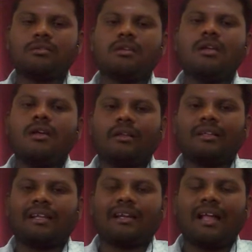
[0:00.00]
the
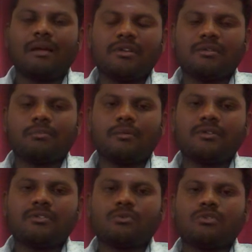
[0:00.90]
RAM is a purpose
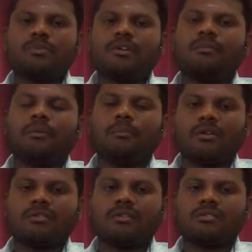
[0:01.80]
to speed up the
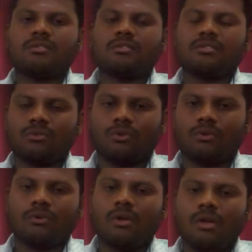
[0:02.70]
process.
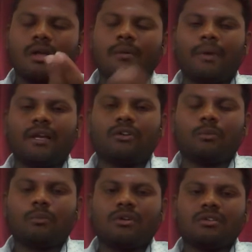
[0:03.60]
So
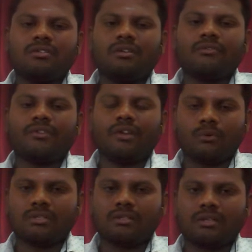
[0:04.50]
microprocessor, we are using
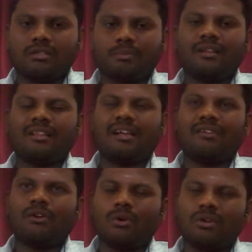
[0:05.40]
that speed. They have a
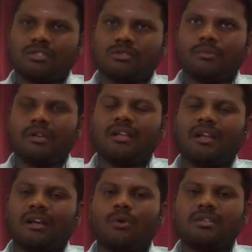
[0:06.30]
lowest memory and
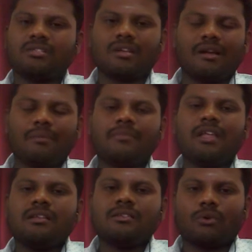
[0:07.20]
lowest RAM.
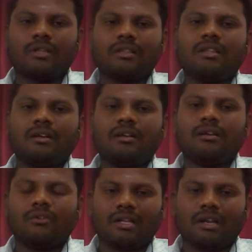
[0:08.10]
So in that,
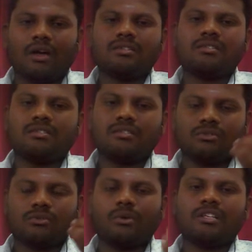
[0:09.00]
the last
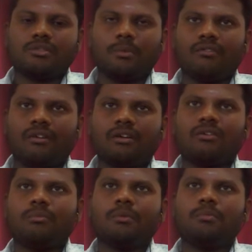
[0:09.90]
storage memory, whatever may
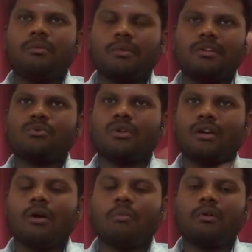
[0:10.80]
be the memories, we can
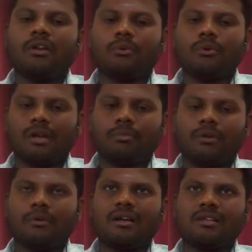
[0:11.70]
copy it in your laptop or
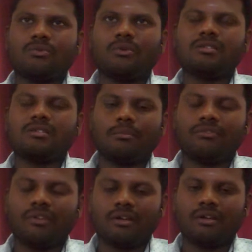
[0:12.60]
as well as some of the